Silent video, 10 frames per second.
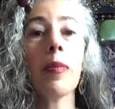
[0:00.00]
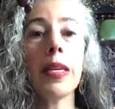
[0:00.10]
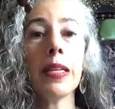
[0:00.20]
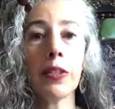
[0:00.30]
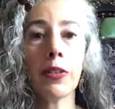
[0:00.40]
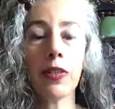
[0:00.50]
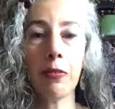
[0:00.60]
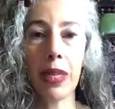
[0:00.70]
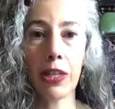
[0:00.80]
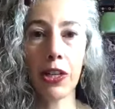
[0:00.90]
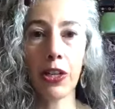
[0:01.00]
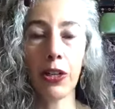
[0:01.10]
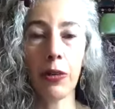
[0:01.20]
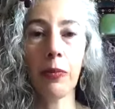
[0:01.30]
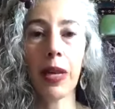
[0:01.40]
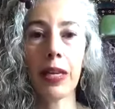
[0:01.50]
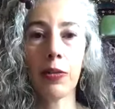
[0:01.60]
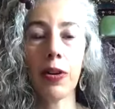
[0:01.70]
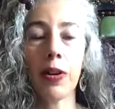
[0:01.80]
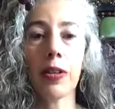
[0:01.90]
interdimensional
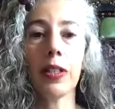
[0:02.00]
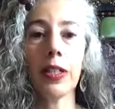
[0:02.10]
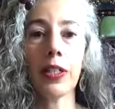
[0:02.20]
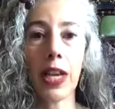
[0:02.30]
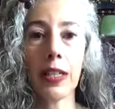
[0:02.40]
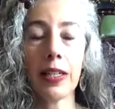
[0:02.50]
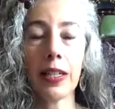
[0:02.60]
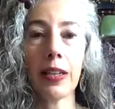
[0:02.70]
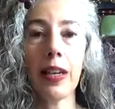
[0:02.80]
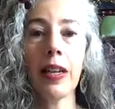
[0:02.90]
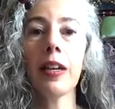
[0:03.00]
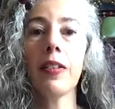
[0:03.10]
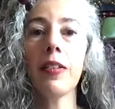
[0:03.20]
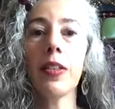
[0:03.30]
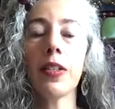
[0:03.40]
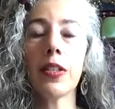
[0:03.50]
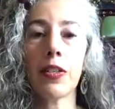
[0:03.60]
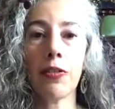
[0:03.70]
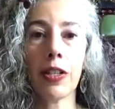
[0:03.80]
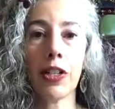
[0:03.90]
patriarchal agenda. The
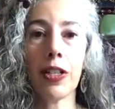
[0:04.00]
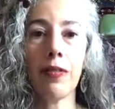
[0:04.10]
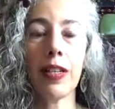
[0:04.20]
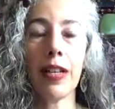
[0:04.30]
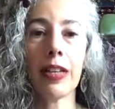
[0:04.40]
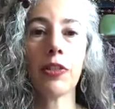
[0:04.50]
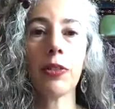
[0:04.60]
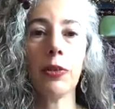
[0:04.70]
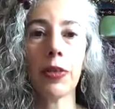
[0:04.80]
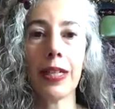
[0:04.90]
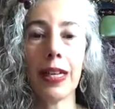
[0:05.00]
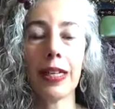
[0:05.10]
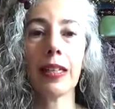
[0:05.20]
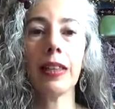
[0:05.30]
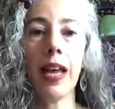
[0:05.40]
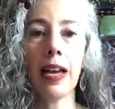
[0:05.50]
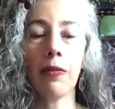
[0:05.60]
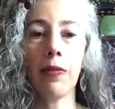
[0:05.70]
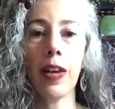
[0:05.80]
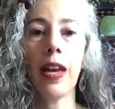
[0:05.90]
destruction of the natural organic
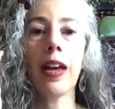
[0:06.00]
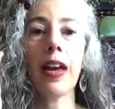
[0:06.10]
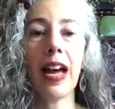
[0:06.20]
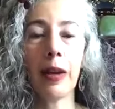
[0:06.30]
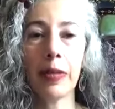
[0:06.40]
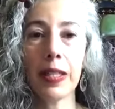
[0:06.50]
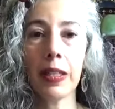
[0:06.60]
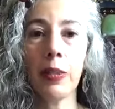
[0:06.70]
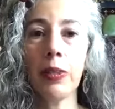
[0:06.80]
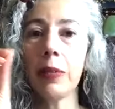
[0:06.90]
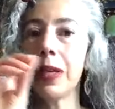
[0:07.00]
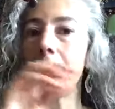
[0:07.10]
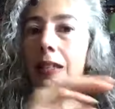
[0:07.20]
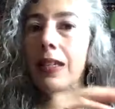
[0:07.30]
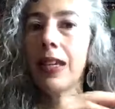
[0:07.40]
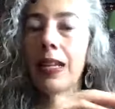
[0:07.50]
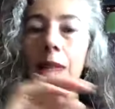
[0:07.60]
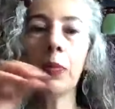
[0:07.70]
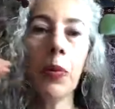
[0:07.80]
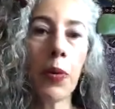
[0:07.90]
life, absolutely, because it
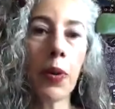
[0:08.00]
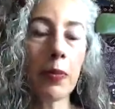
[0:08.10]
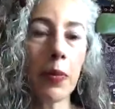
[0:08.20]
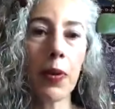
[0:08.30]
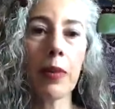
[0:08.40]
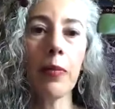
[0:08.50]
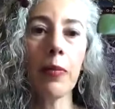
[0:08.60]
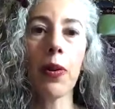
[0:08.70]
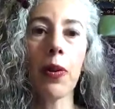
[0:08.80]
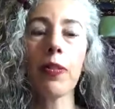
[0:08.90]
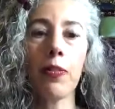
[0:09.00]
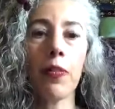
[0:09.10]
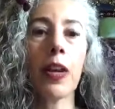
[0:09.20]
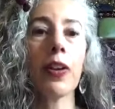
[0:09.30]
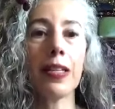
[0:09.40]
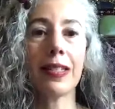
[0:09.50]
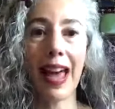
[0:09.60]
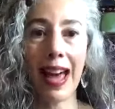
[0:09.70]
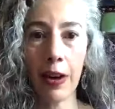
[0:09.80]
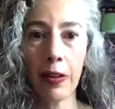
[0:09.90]
gets more and more and more of the fairies
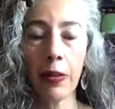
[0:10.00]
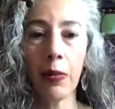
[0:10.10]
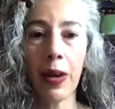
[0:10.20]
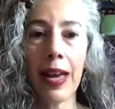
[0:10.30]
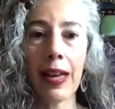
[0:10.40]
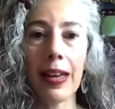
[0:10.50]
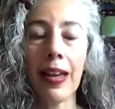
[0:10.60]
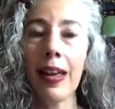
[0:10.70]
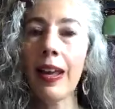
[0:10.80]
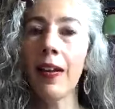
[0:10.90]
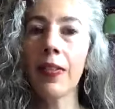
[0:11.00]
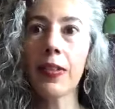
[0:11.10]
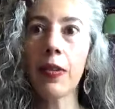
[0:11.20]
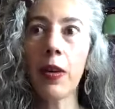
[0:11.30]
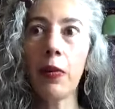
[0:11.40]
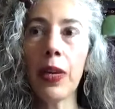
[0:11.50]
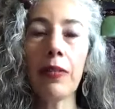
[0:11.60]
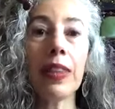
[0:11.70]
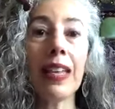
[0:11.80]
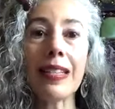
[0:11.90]
out of the way so that we
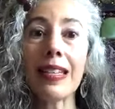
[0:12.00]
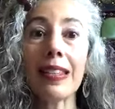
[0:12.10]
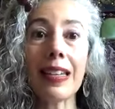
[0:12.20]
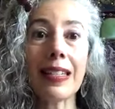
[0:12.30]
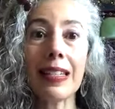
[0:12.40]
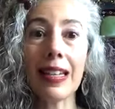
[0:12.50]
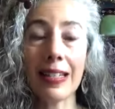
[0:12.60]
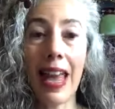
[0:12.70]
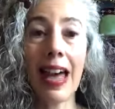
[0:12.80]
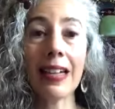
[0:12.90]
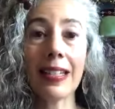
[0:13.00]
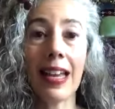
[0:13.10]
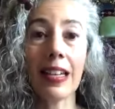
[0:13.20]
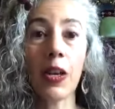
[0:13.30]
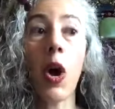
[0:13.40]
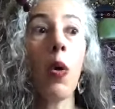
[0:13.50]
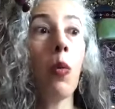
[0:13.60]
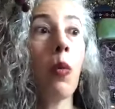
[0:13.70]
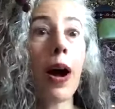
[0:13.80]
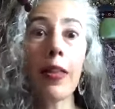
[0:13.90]
have less and less and less access.
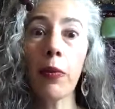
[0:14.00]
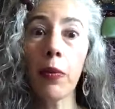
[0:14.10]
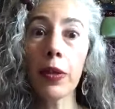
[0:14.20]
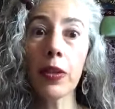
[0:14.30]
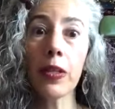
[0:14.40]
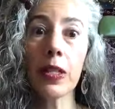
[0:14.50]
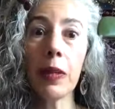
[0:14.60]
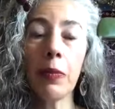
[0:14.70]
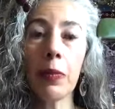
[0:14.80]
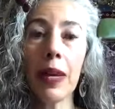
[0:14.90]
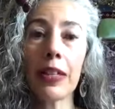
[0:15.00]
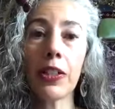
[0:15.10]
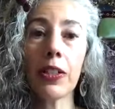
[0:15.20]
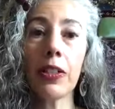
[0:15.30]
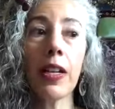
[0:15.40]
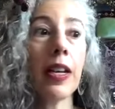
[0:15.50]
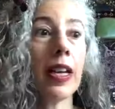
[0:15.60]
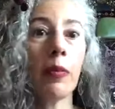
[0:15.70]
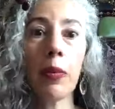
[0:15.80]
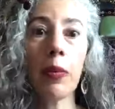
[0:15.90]
Why the world used to be more magical
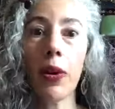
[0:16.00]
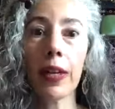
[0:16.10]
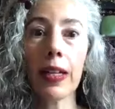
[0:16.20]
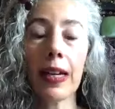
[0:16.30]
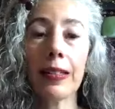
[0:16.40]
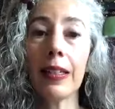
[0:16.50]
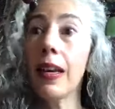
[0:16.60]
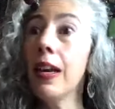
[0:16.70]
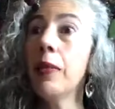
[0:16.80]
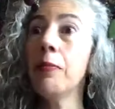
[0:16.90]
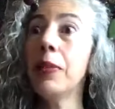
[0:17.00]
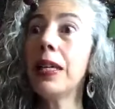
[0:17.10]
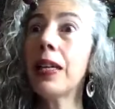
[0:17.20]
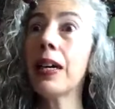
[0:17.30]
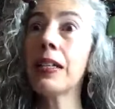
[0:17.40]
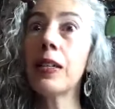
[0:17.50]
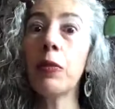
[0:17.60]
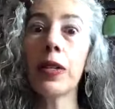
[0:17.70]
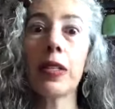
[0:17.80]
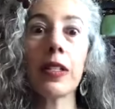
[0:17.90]
and we were all connected? Because it
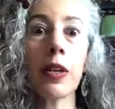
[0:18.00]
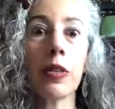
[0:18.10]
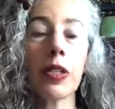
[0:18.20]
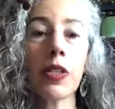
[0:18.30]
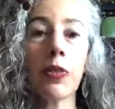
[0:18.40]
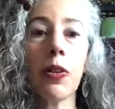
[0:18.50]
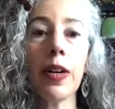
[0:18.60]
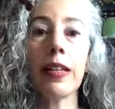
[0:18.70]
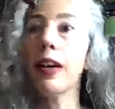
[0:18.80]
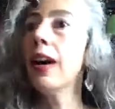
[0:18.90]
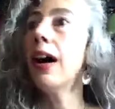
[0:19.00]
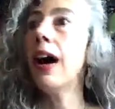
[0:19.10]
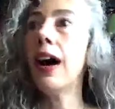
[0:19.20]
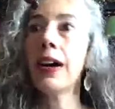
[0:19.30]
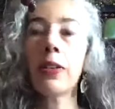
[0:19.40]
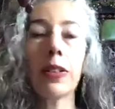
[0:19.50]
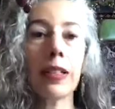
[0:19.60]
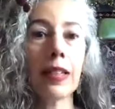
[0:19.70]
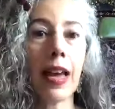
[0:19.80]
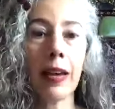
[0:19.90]
wasn't so destroyed.
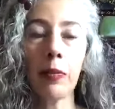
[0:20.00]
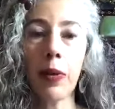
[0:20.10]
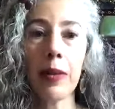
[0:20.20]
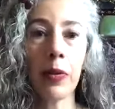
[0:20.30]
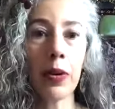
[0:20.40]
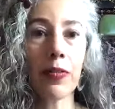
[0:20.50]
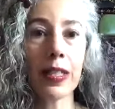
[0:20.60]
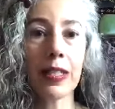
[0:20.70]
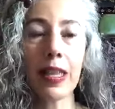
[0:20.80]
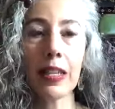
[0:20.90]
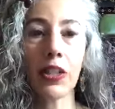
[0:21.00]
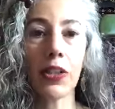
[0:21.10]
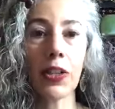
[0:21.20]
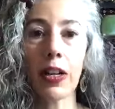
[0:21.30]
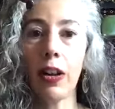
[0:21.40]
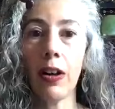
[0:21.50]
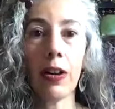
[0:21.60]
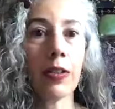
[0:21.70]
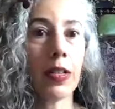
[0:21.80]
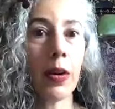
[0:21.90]
Ireland had way more of its nature,
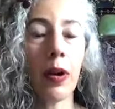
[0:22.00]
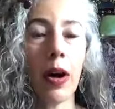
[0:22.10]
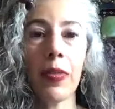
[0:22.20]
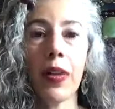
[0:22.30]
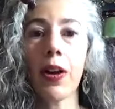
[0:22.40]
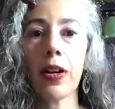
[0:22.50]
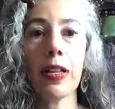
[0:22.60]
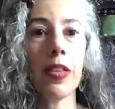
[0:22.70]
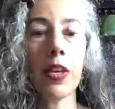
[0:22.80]
up there, and in